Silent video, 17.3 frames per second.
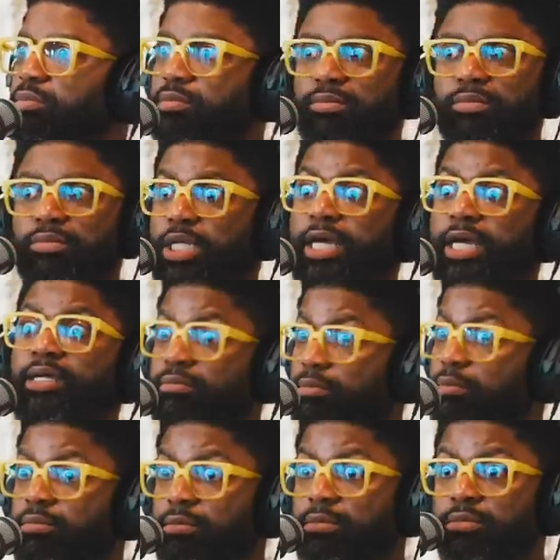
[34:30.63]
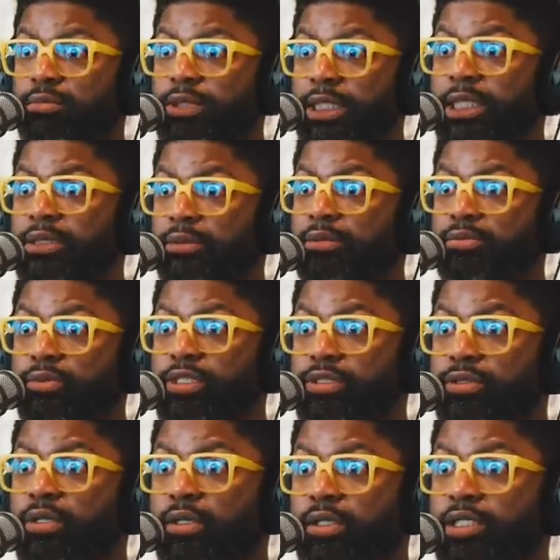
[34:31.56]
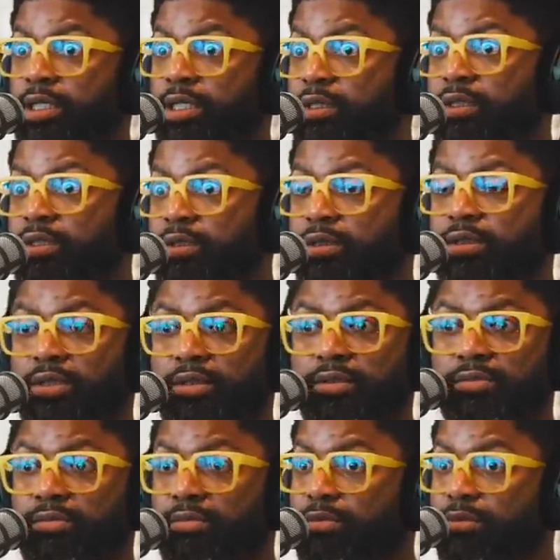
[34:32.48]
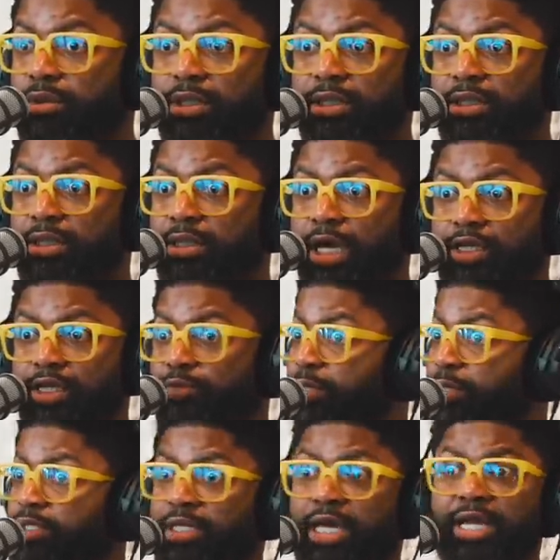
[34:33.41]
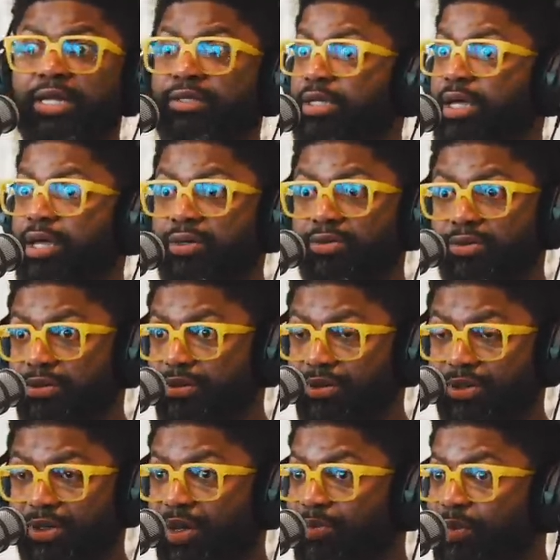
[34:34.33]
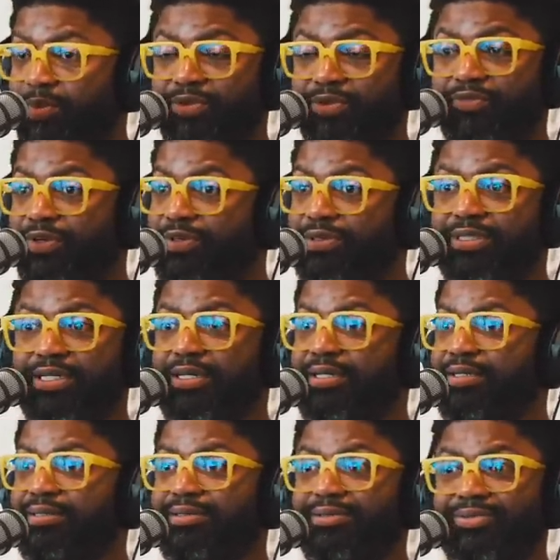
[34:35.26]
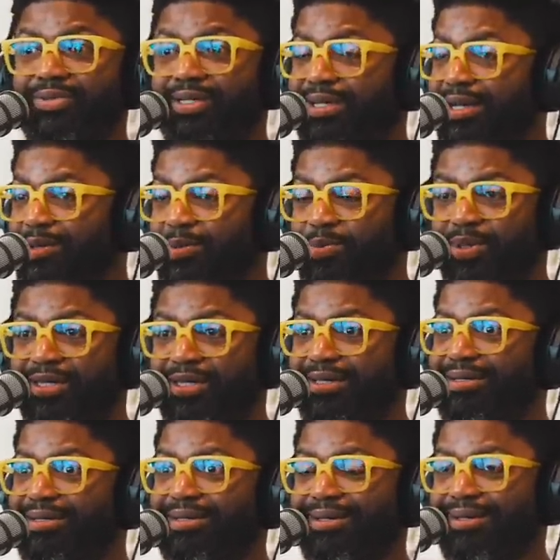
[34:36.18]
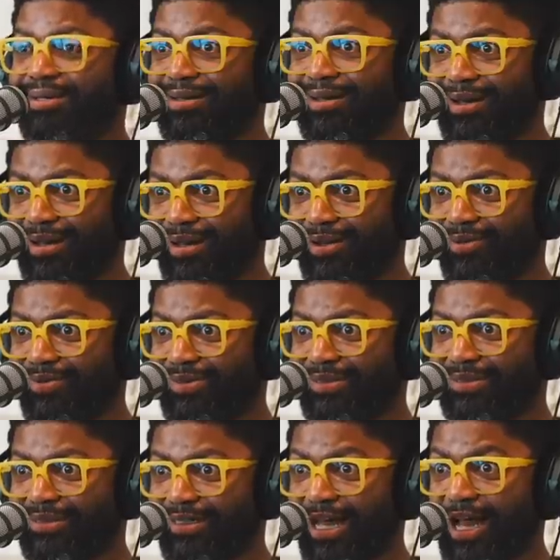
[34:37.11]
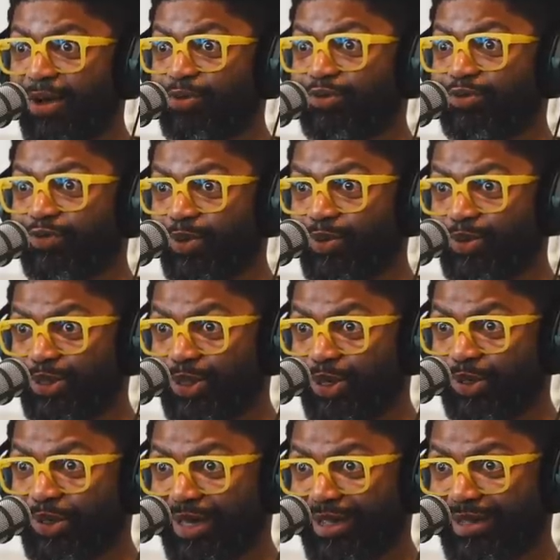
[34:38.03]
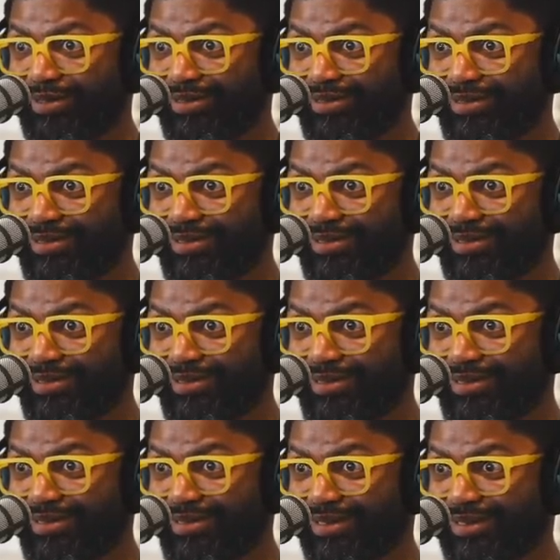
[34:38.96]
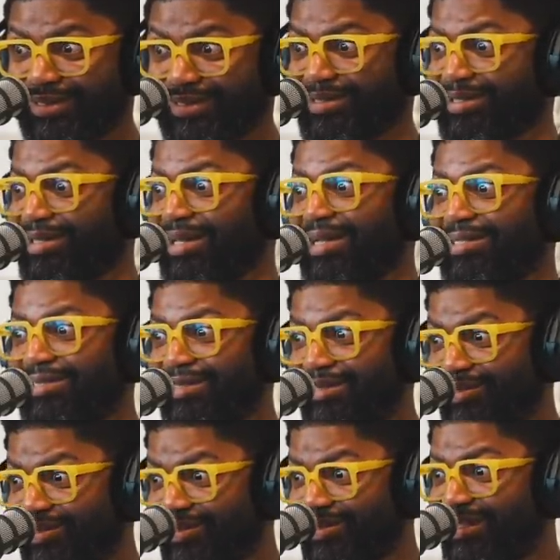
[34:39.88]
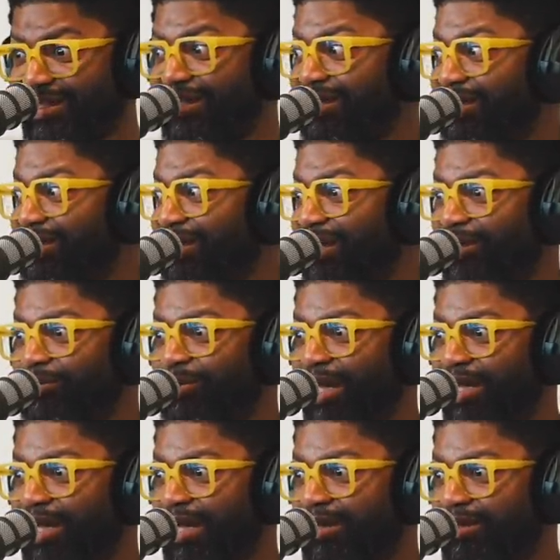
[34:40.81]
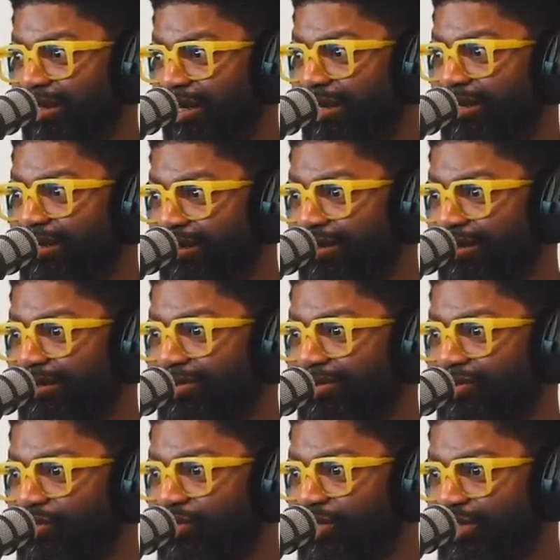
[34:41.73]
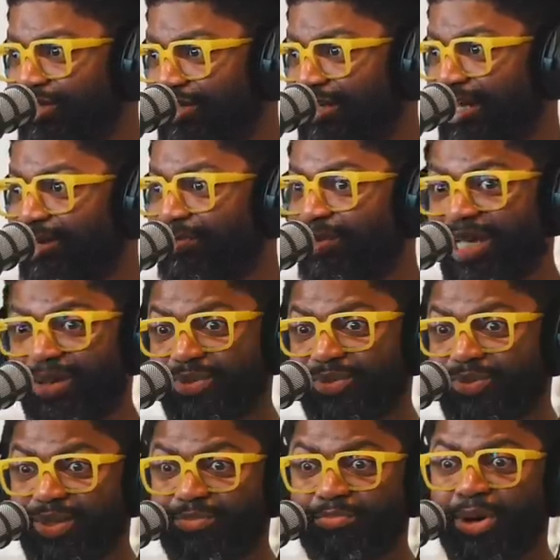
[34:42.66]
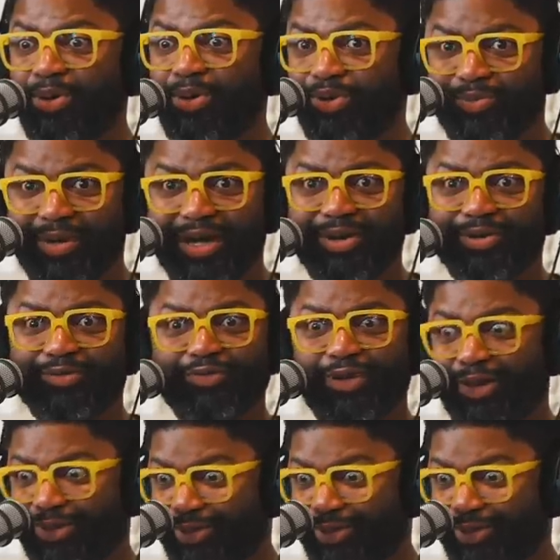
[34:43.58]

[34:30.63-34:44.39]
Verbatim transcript: like, yeah, we started kicking it, and I spent the night at the house. You know, I remember the first night we got in bed, and I was, I was frozen all night. I just, I'm like, I think she's setting me up to be murdered by her father.